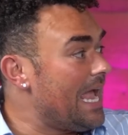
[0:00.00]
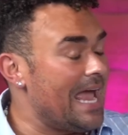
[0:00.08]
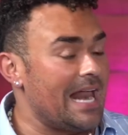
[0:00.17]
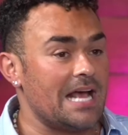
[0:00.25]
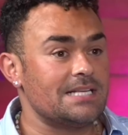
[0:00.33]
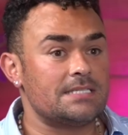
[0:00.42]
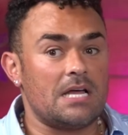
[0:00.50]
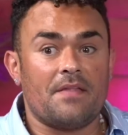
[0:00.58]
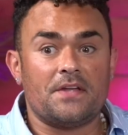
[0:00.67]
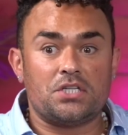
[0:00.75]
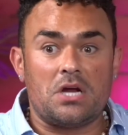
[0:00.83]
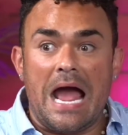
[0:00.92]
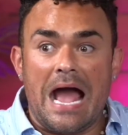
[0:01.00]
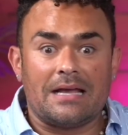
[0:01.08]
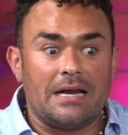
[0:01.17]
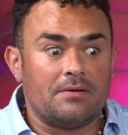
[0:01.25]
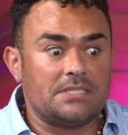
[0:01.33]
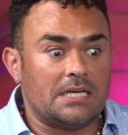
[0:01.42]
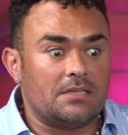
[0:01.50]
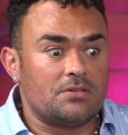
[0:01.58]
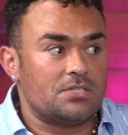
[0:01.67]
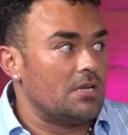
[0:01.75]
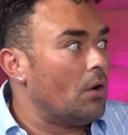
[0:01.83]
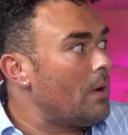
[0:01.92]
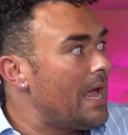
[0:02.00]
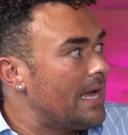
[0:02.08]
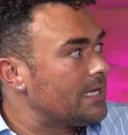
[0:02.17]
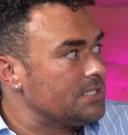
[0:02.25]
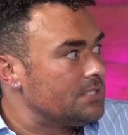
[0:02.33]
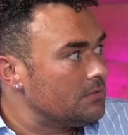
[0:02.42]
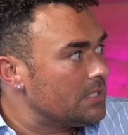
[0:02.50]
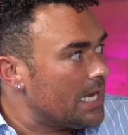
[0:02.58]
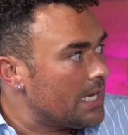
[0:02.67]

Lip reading: And I saw the track and I was like, there's no way I can do this.